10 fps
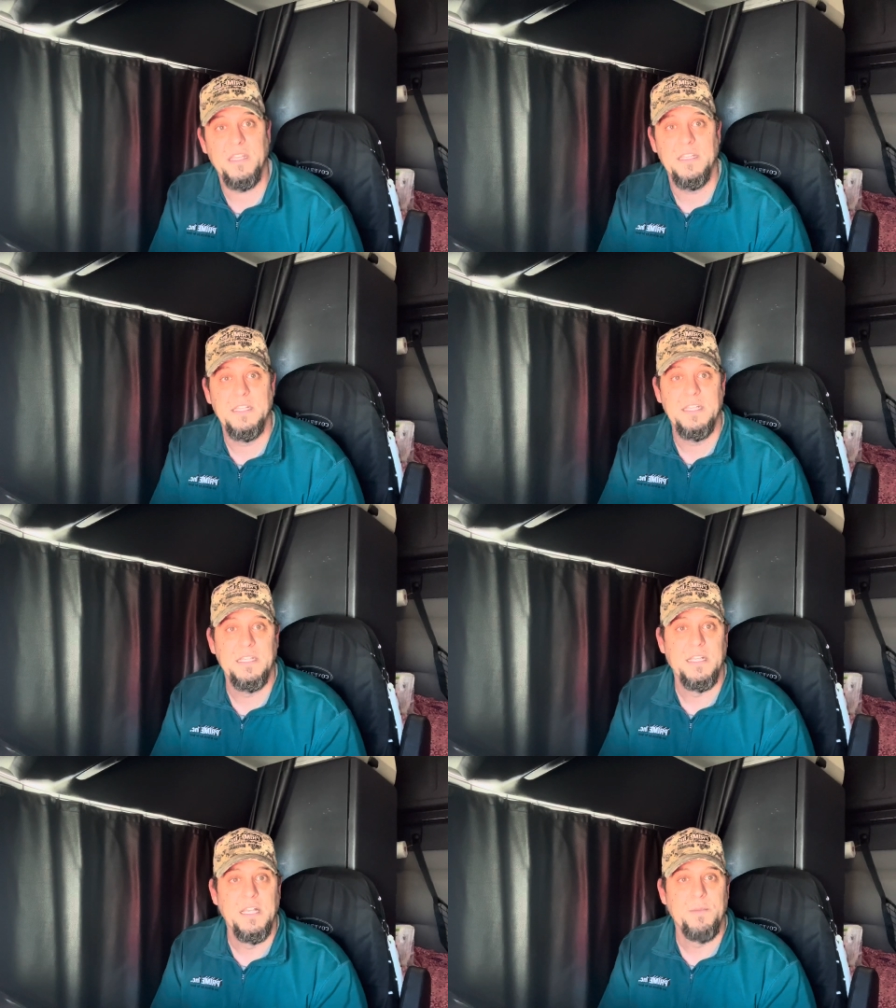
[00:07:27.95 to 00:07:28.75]

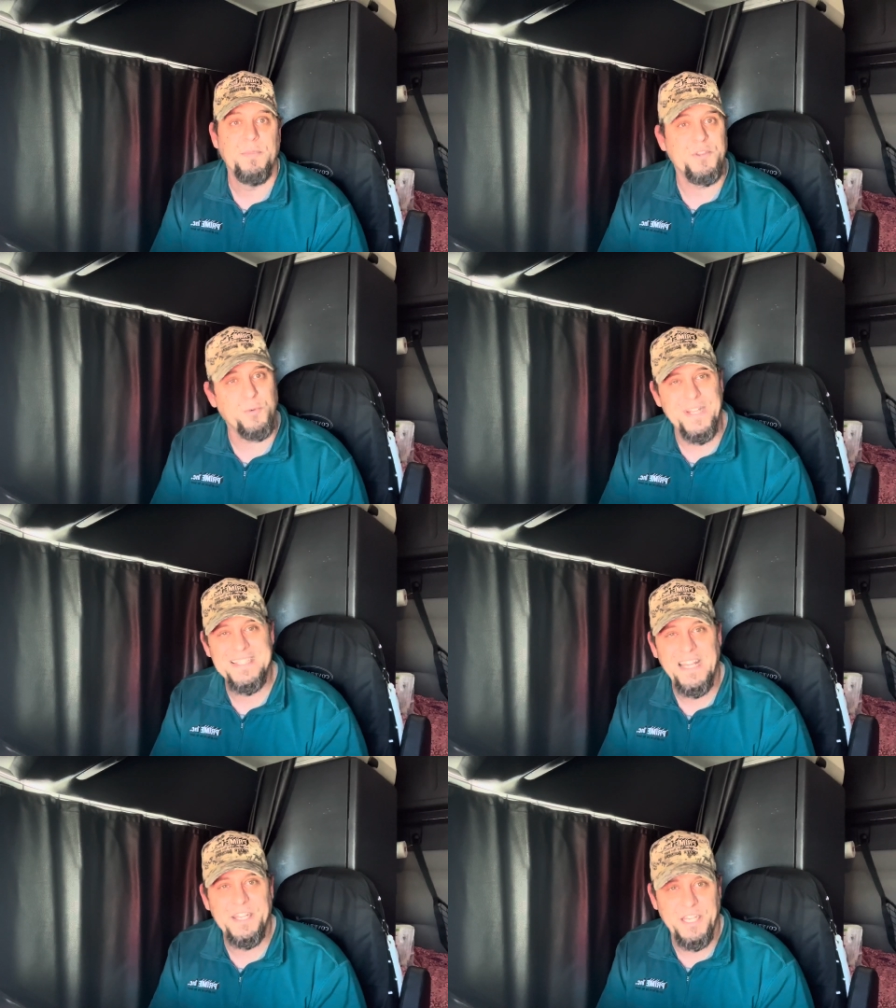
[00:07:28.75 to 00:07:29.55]
But the
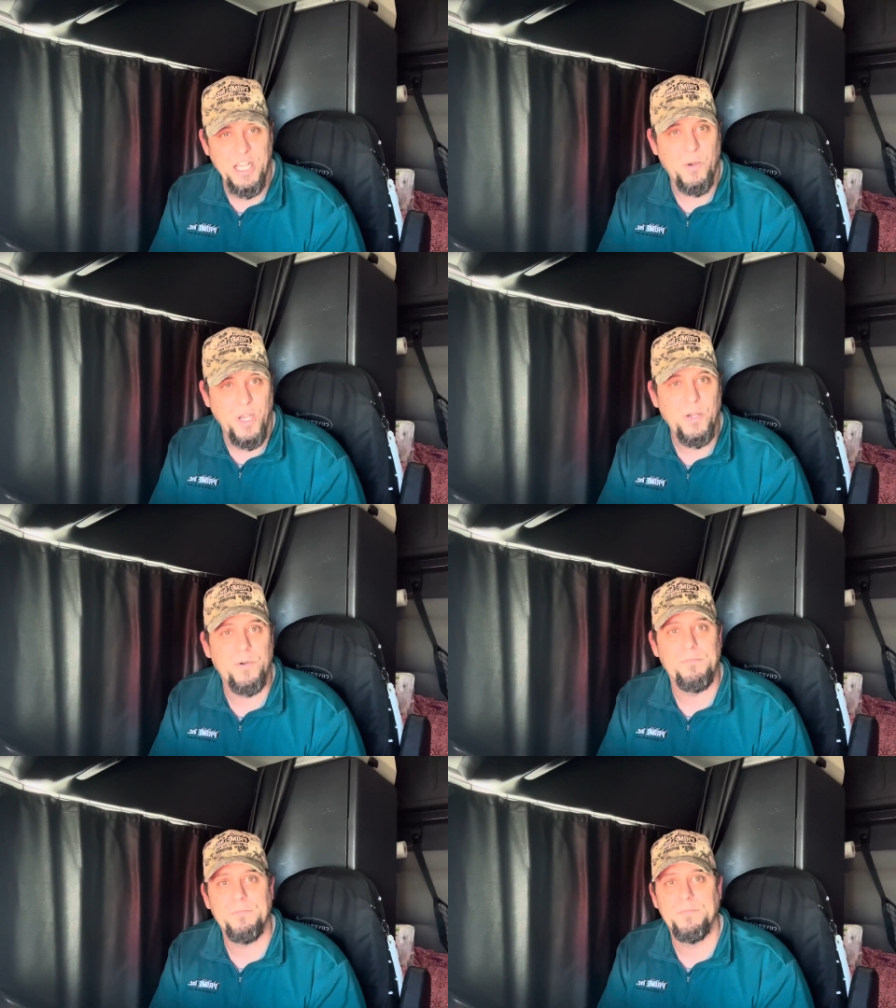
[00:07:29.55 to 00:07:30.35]
reason I didn't go
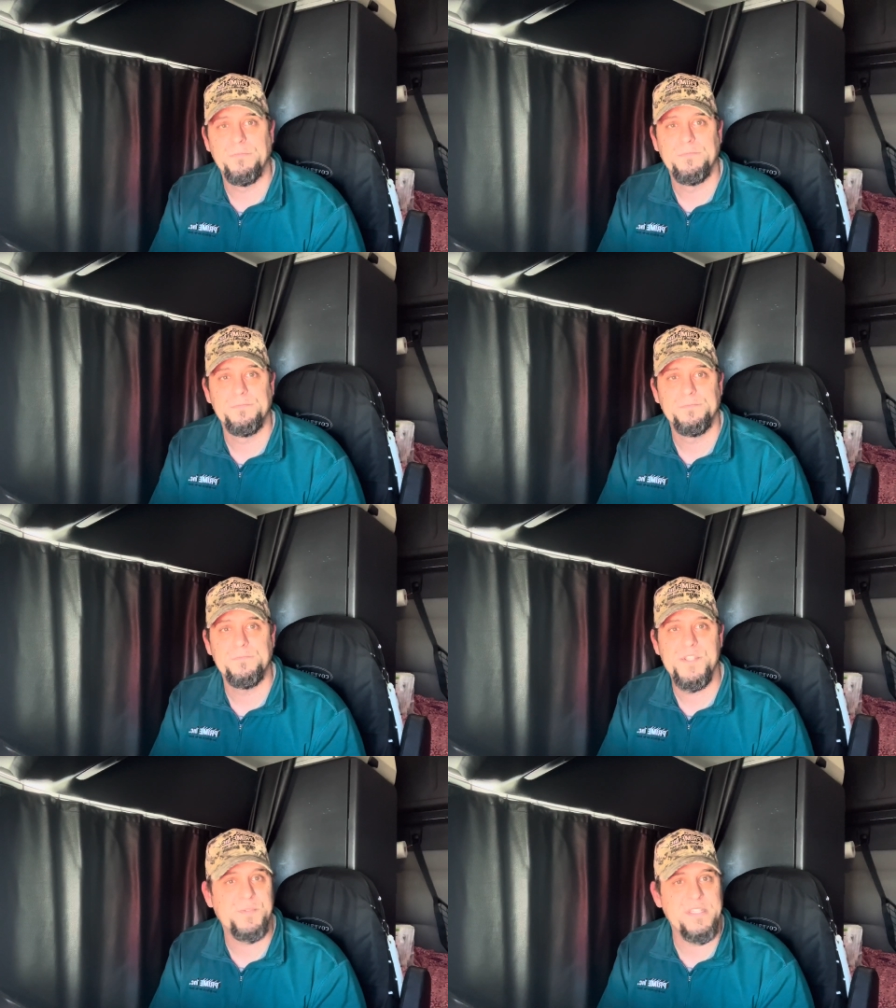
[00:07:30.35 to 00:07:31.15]

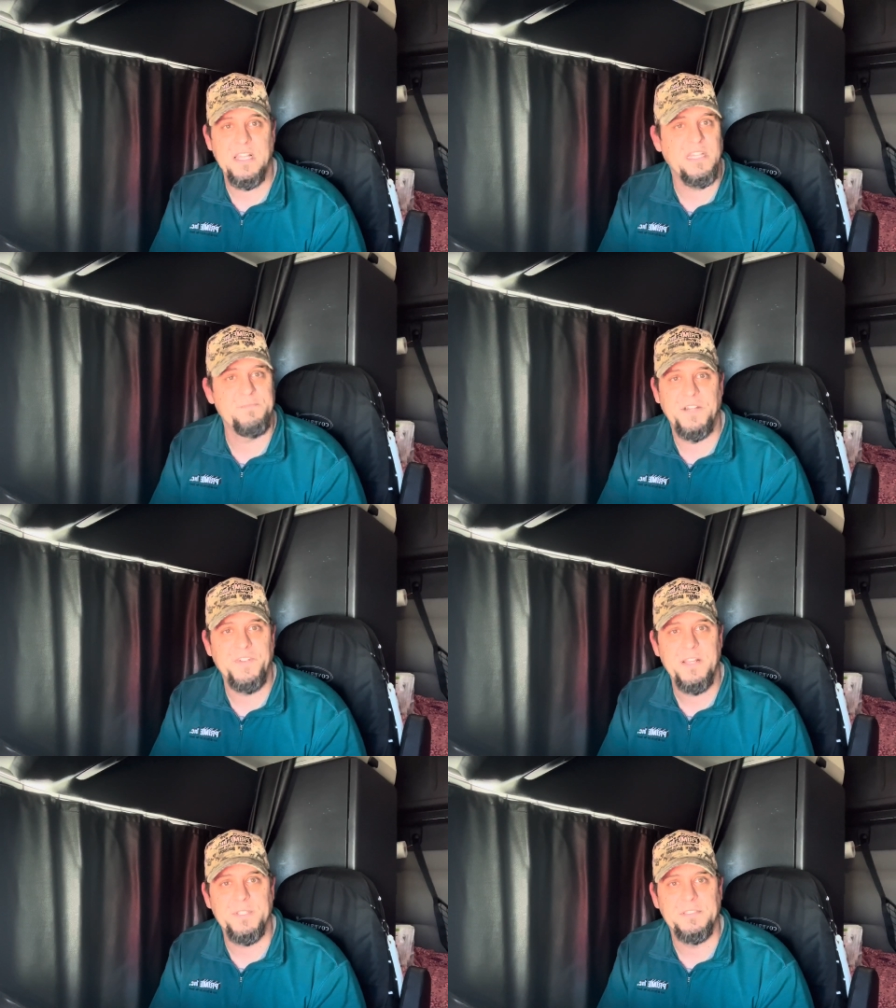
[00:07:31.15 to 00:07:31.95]
home is because I love my
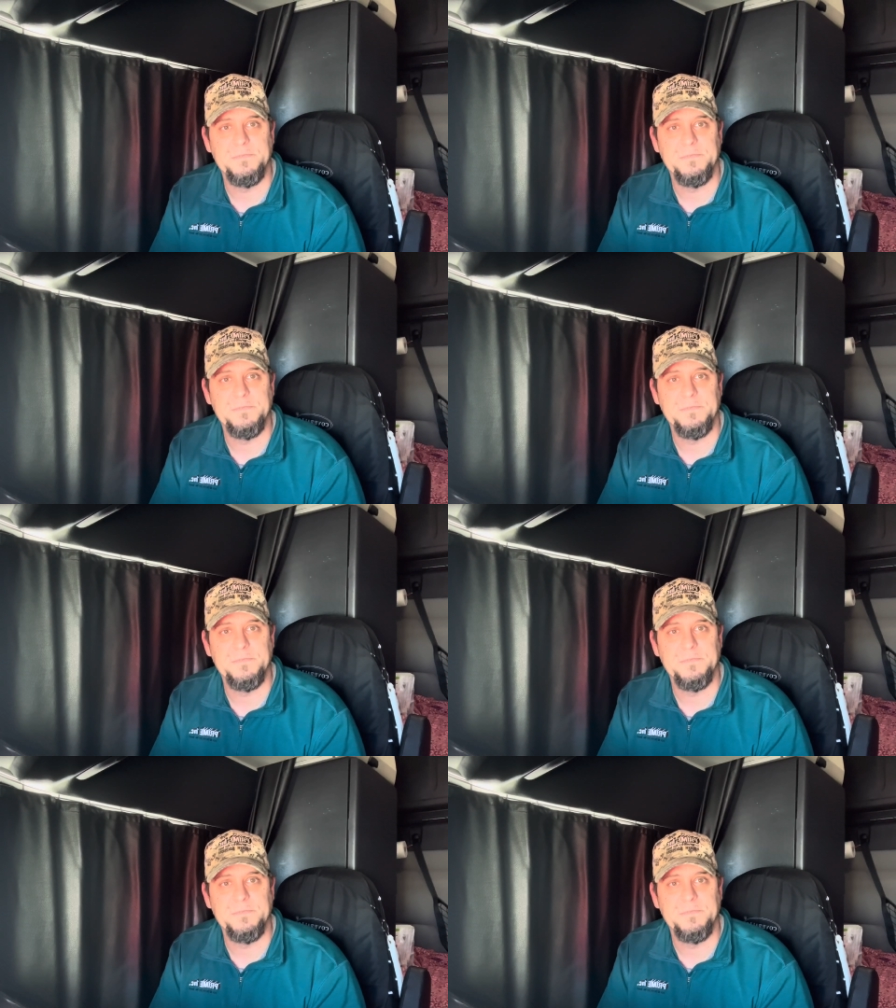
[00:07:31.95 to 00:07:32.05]
family.